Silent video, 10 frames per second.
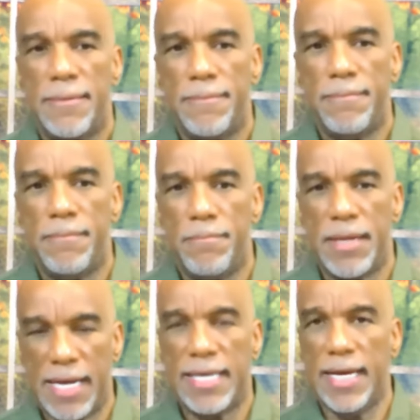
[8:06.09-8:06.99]

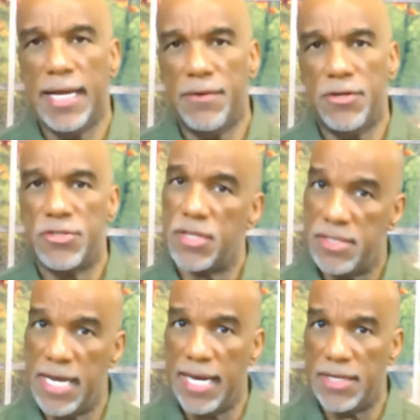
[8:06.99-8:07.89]
But again, there's a
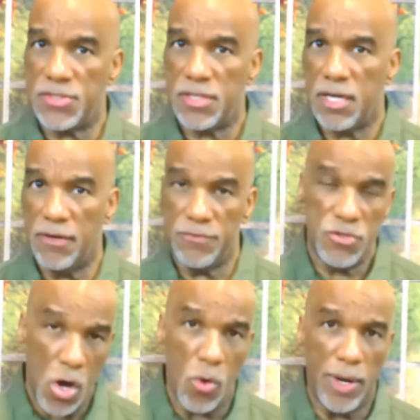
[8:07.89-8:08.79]
test of
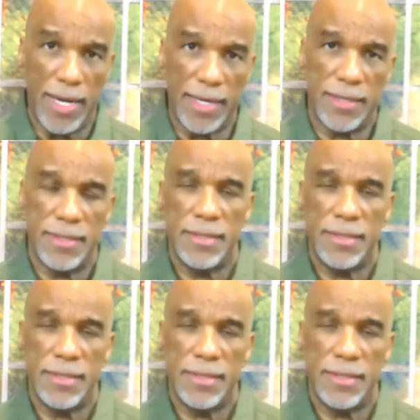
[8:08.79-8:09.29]
knowing